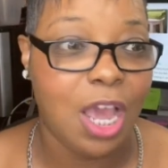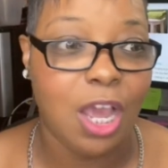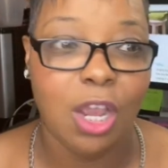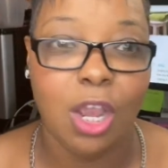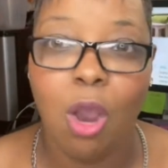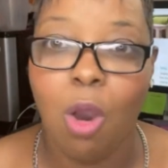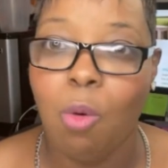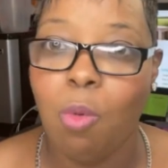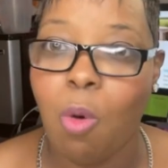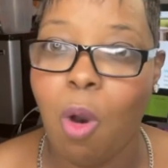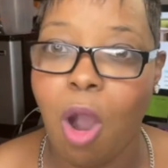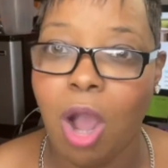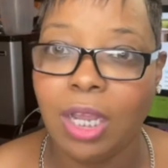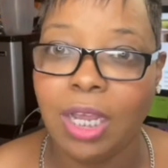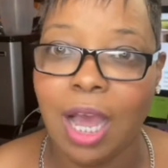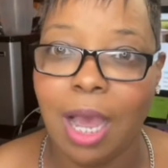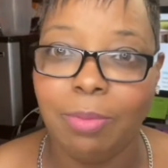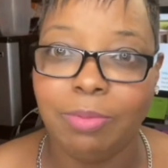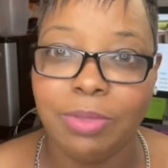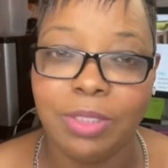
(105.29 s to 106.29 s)
Go
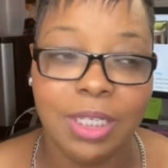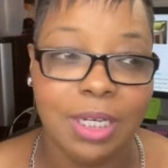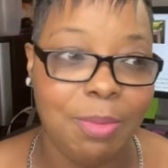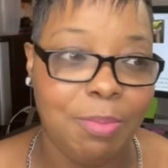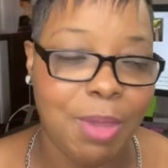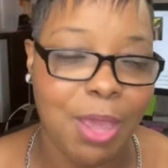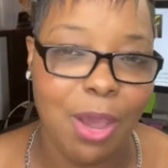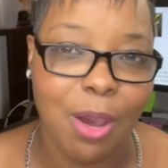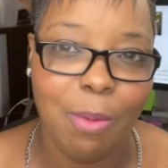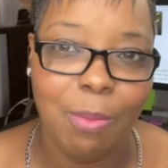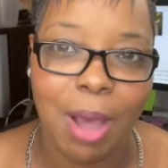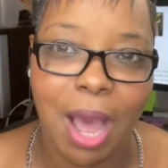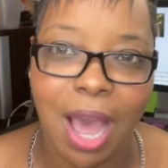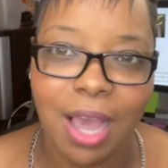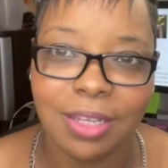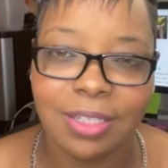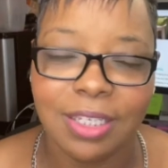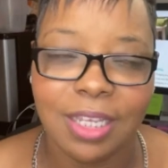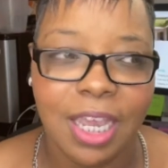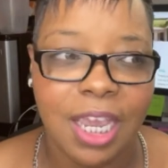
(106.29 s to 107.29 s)
walk up to the
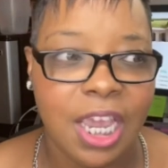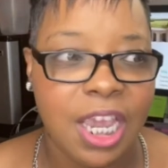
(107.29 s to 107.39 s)
mailbox.